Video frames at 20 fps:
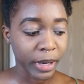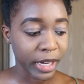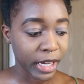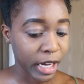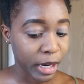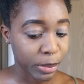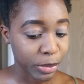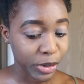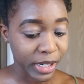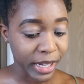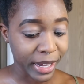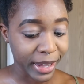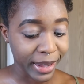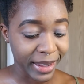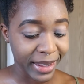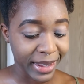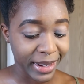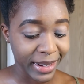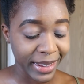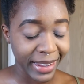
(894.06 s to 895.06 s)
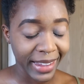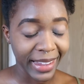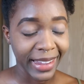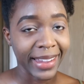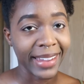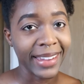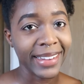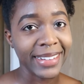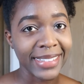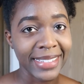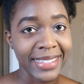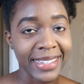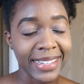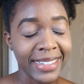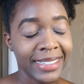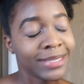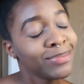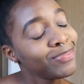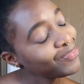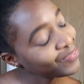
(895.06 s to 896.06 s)
my camera died and
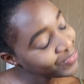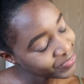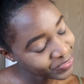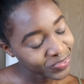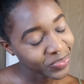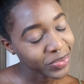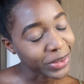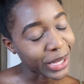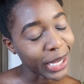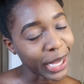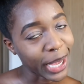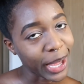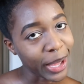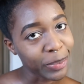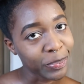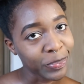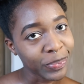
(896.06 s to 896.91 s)
yeah